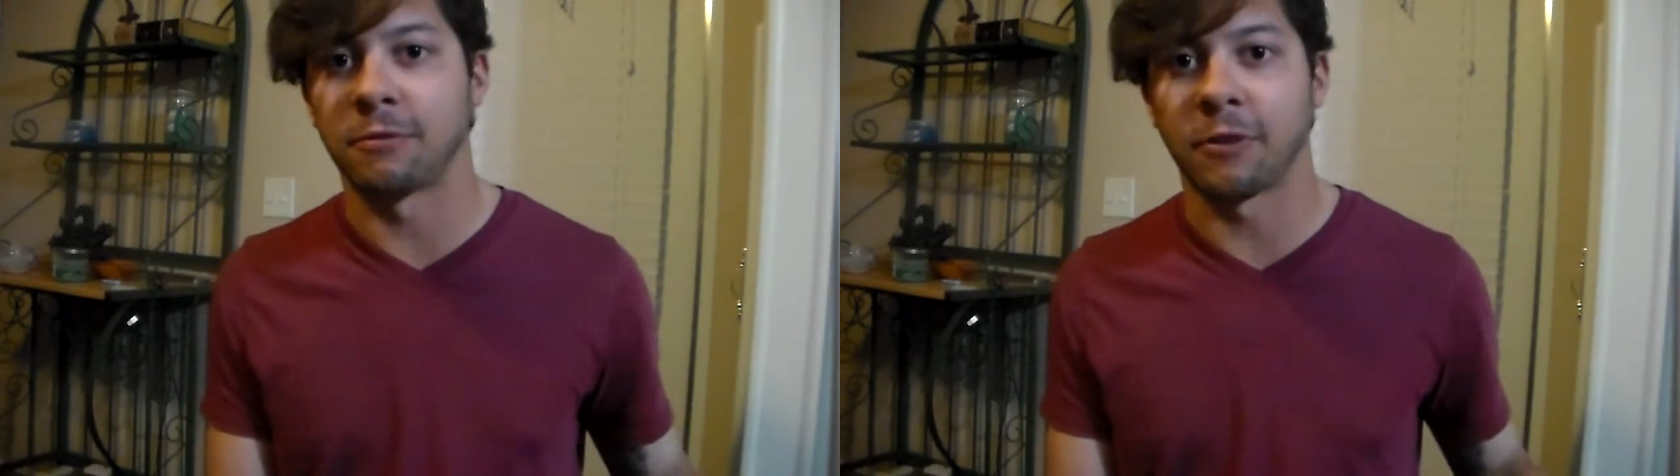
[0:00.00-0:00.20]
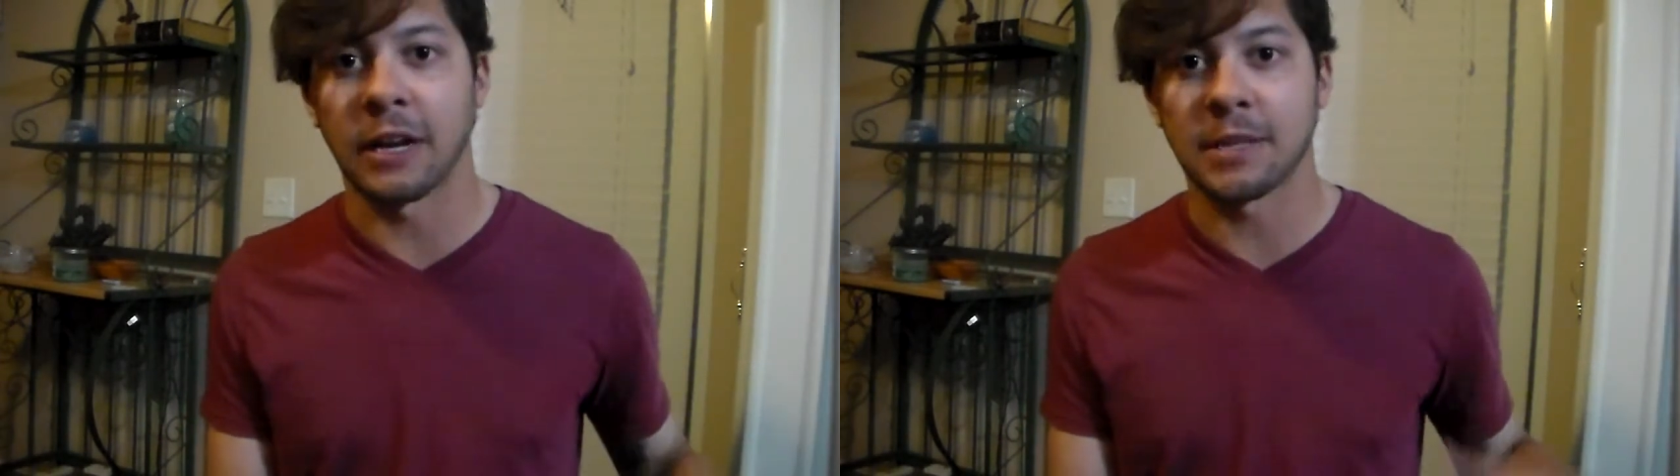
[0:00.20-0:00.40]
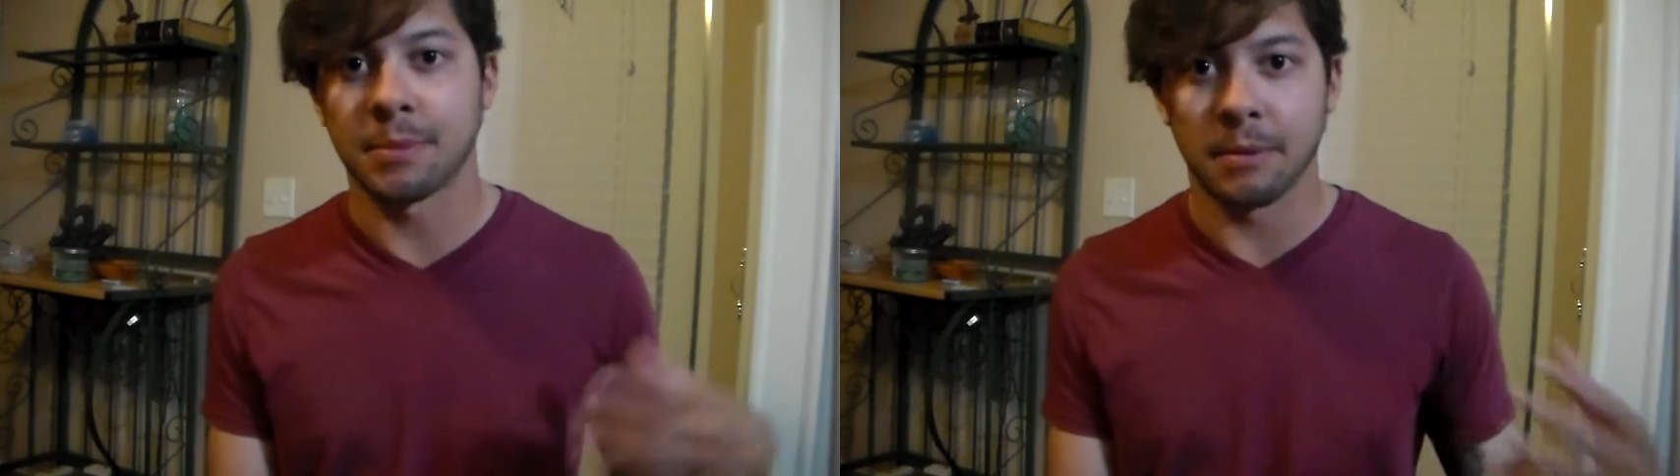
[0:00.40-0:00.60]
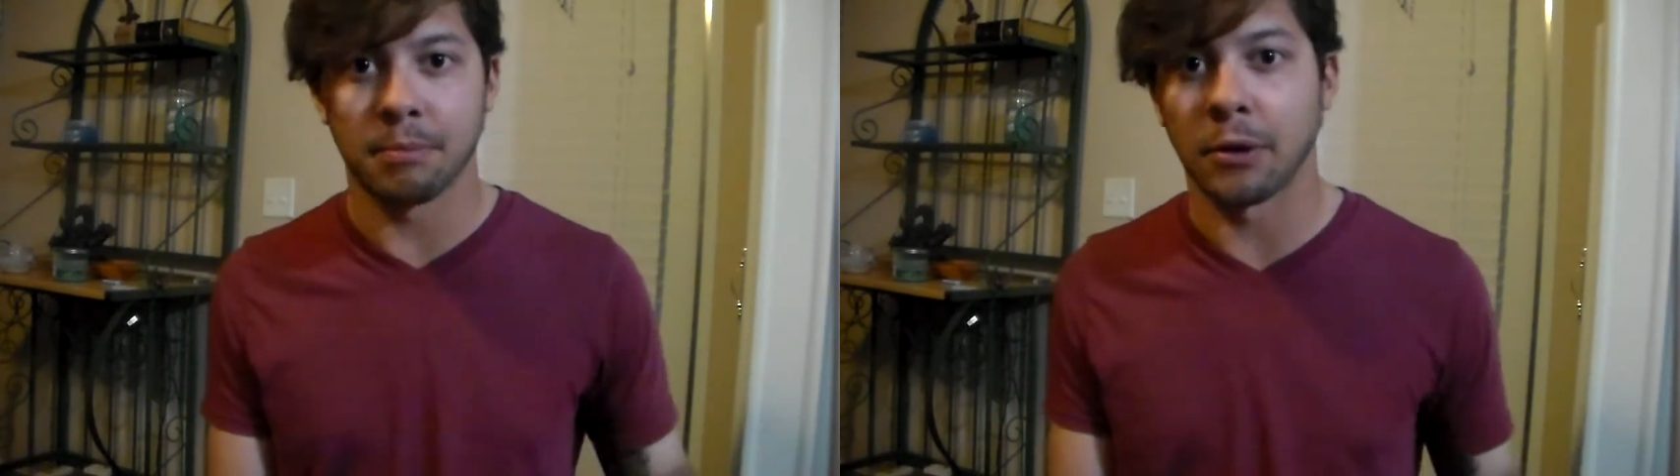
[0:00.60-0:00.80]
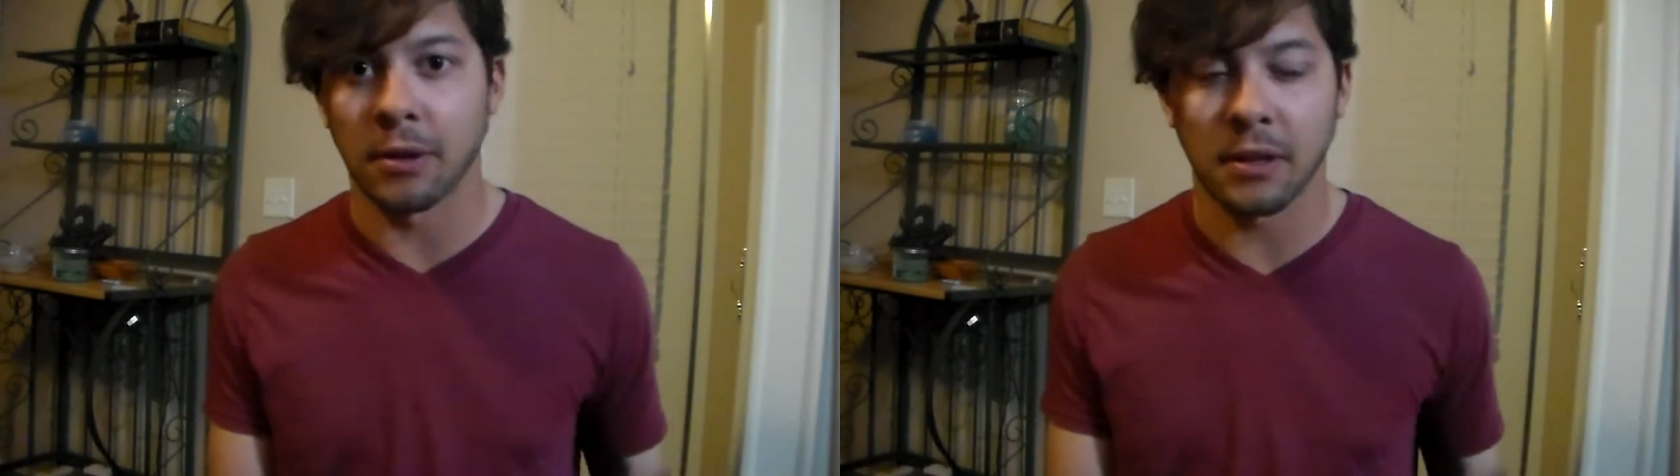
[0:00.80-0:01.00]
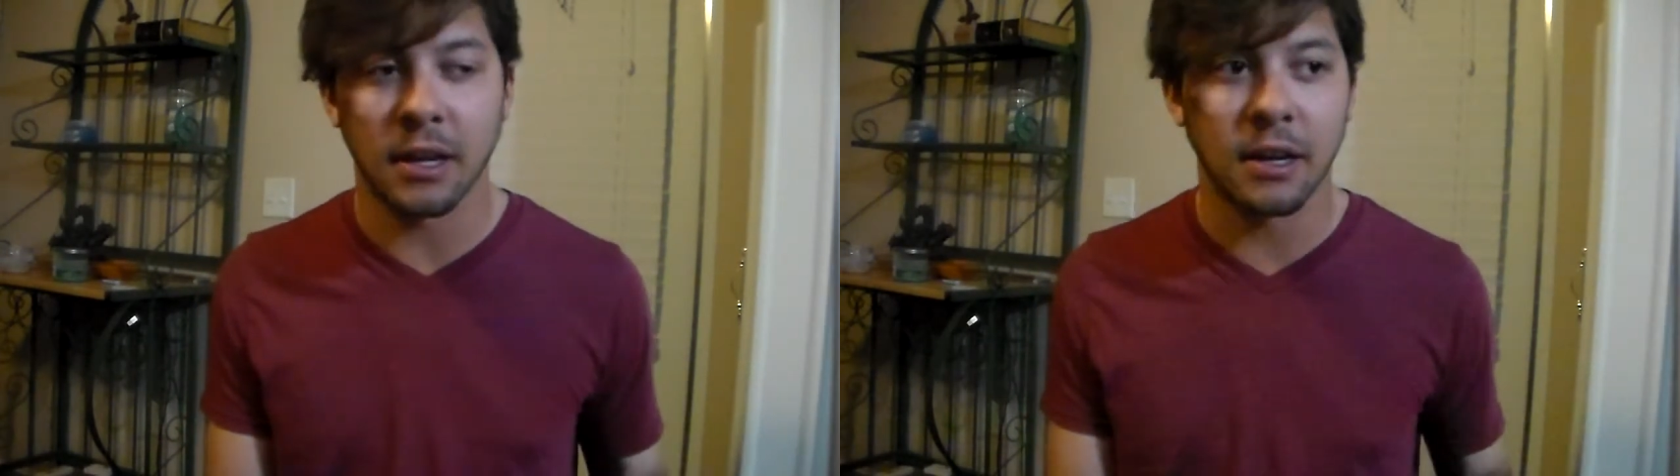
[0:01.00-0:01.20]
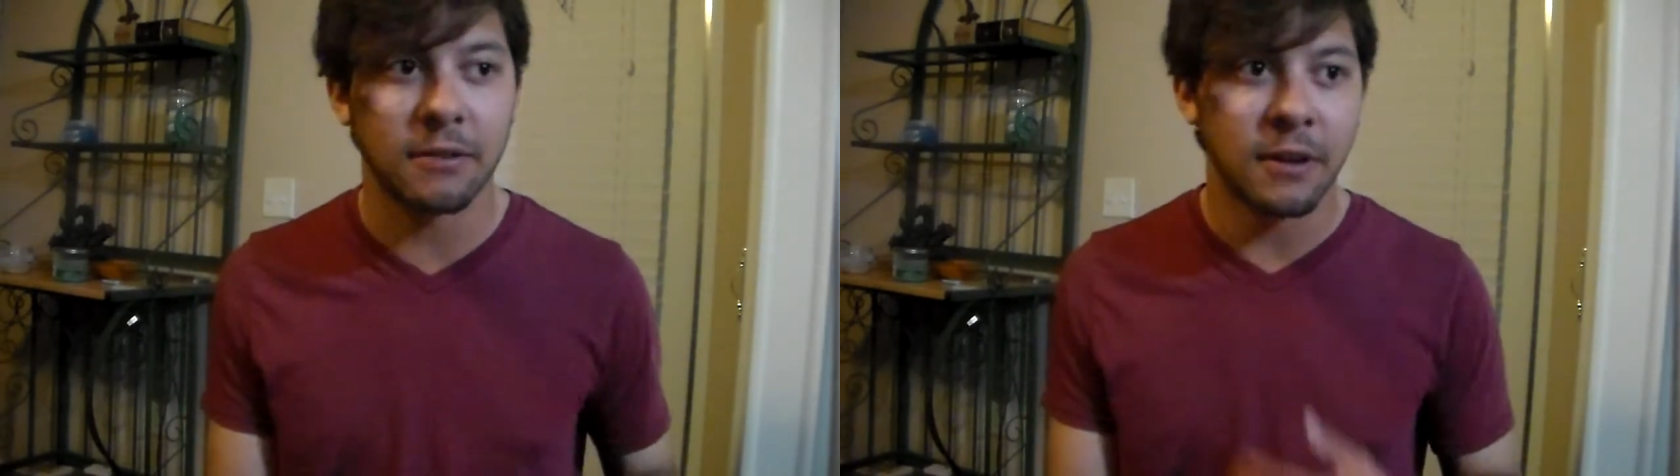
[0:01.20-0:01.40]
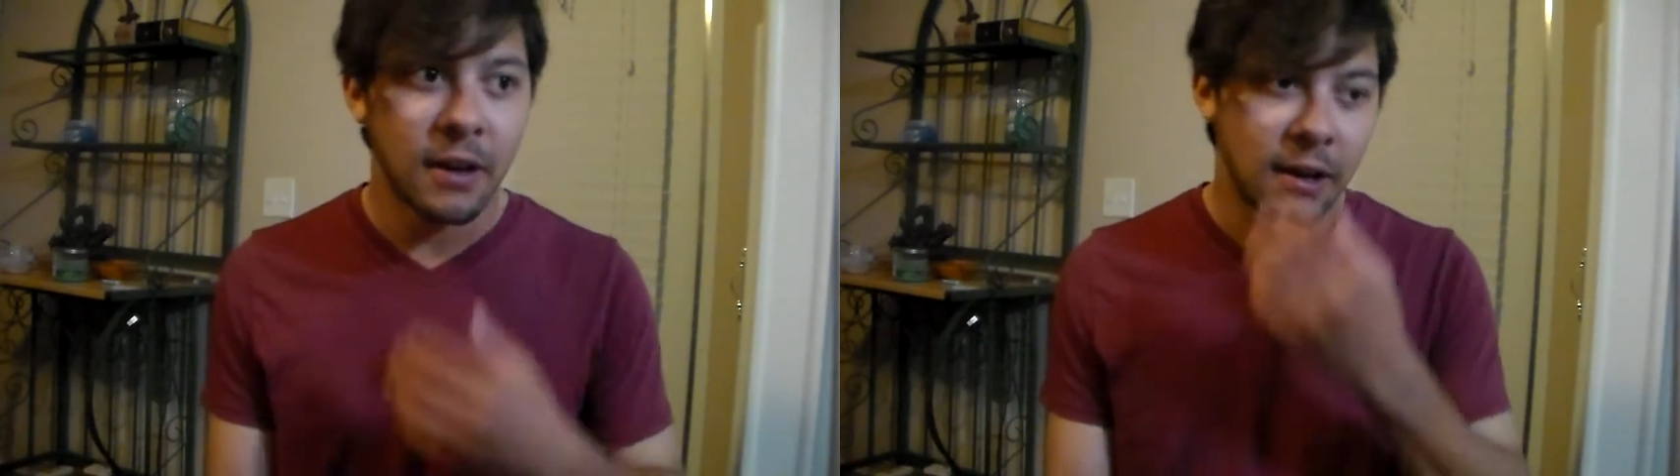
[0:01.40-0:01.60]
France being burned alive.